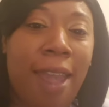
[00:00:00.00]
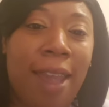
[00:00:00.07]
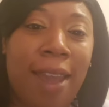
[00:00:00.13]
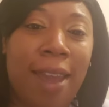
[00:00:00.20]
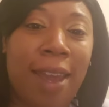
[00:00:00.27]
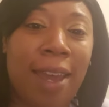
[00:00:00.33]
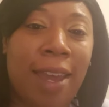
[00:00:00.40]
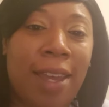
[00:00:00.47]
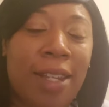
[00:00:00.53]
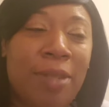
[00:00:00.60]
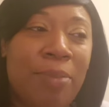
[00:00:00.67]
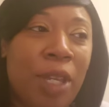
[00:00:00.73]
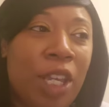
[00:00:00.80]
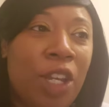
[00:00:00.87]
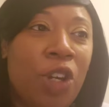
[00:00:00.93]

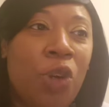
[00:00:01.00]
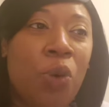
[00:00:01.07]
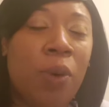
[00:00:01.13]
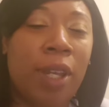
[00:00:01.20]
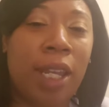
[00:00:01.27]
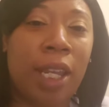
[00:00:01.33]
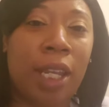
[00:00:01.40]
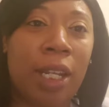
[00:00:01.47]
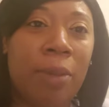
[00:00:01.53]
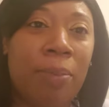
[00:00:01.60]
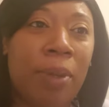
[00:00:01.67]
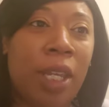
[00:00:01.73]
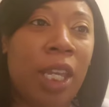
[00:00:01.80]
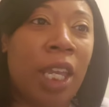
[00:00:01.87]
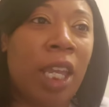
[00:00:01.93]
and being a queen
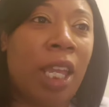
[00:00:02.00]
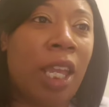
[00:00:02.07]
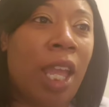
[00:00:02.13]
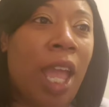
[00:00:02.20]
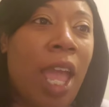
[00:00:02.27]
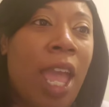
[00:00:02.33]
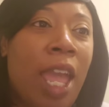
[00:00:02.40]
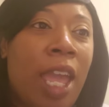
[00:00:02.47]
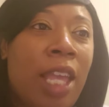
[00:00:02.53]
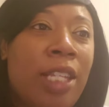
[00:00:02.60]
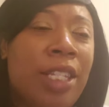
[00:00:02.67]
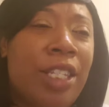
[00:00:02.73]
and being a